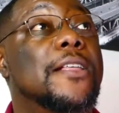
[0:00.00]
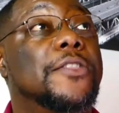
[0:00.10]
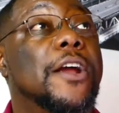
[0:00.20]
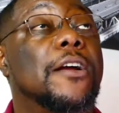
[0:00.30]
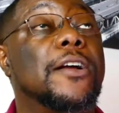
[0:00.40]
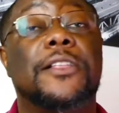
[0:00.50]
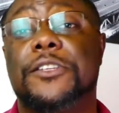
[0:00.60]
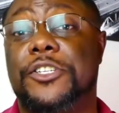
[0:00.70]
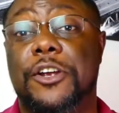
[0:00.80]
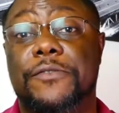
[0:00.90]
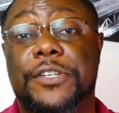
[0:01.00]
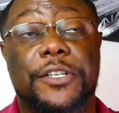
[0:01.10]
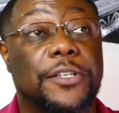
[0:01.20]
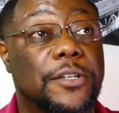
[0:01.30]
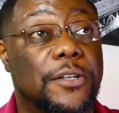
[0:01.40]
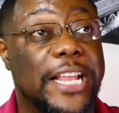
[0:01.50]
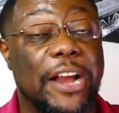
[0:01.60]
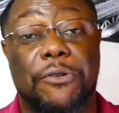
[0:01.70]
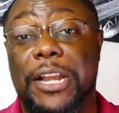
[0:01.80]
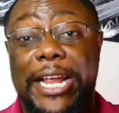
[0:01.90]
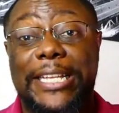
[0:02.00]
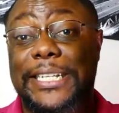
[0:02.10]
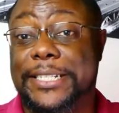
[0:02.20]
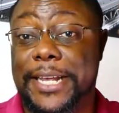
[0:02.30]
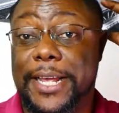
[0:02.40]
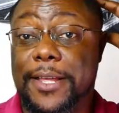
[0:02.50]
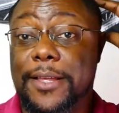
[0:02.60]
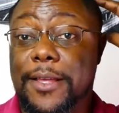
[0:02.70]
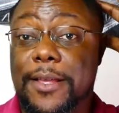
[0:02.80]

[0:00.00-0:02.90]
there are other services that relate to tech